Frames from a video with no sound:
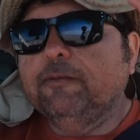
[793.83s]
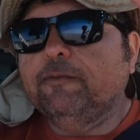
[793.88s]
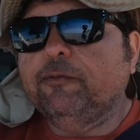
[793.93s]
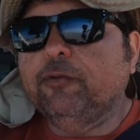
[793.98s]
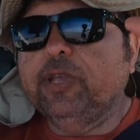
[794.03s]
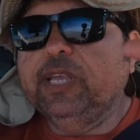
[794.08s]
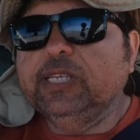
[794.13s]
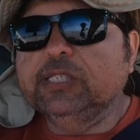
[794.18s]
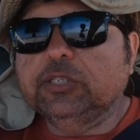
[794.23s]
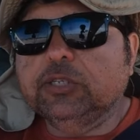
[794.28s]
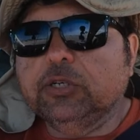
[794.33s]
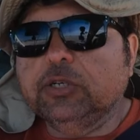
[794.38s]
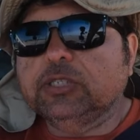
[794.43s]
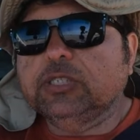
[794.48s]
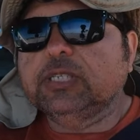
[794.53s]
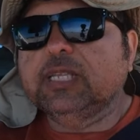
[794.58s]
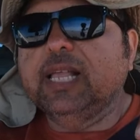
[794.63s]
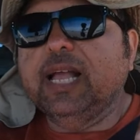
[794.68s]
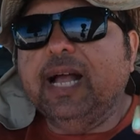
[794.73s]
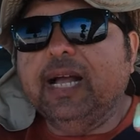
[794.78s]
freezer
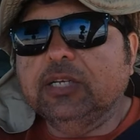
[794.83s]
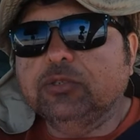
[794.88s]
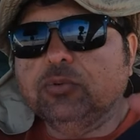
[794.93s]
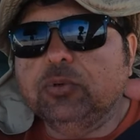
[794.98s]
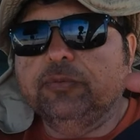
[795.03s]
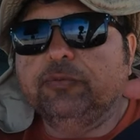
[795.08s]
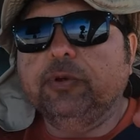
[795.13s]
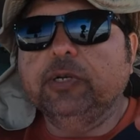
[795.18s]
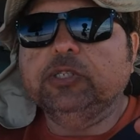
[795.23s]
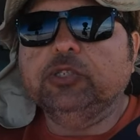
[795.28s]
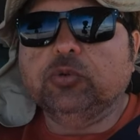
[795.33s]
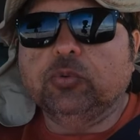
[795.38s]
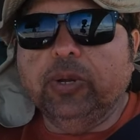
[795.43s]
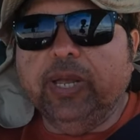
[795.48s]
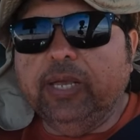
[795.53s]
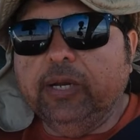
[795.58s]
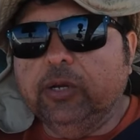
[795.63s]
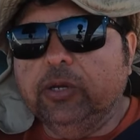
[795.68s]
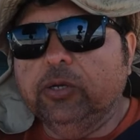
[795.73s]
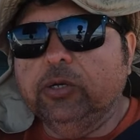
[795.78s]
/
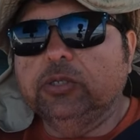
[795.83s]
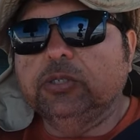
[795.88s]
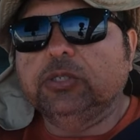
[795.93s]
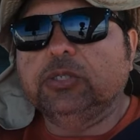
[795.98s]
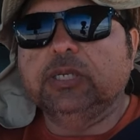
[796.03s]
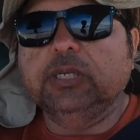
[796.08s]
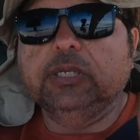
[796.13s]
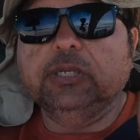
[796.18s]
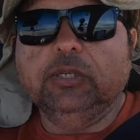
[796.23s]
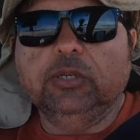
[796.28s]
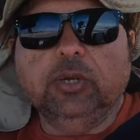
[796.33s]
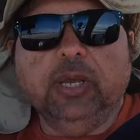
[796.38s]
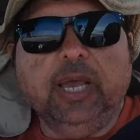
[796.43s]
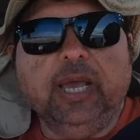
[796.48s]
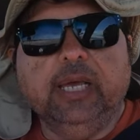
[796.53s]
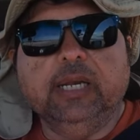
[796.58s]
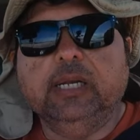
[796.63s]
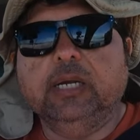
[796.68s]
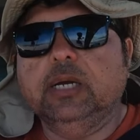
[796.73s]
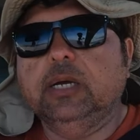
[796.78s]
refrigerators and you
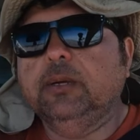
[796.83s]
had